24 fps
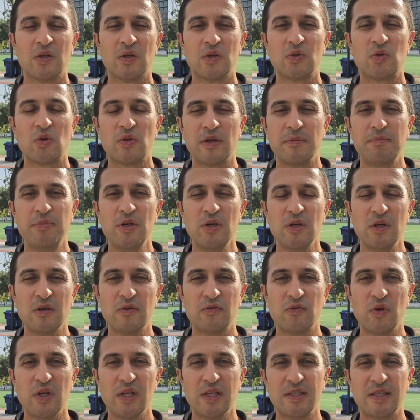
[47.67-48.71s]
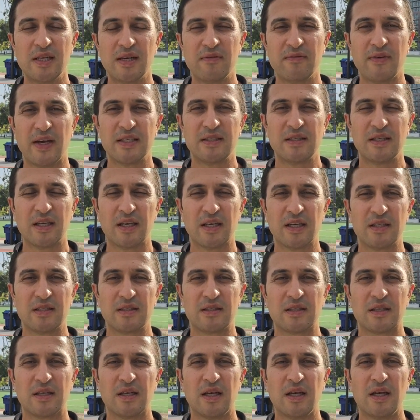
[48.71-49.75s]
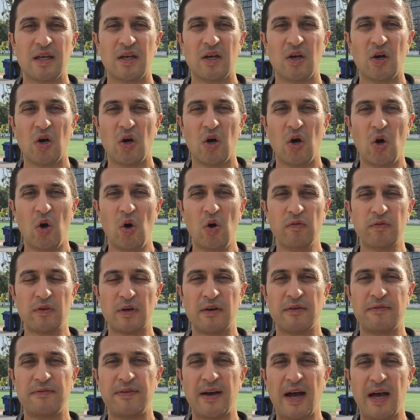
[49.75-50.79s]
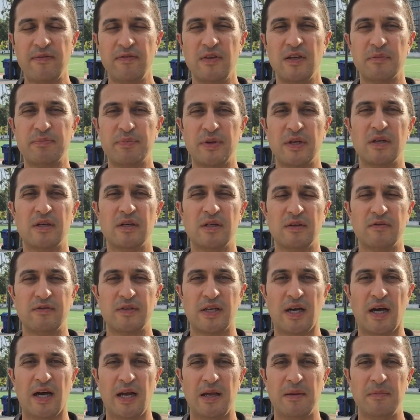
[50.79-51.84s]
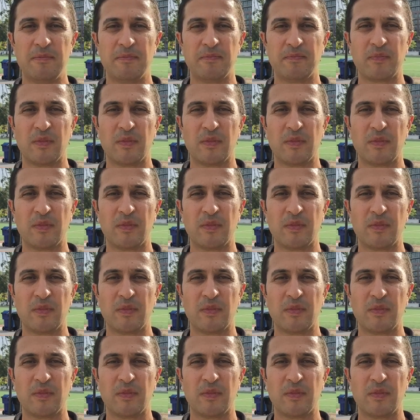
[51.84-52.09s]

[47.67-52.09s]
So the beauty of real estate investing is over a five-year period of time,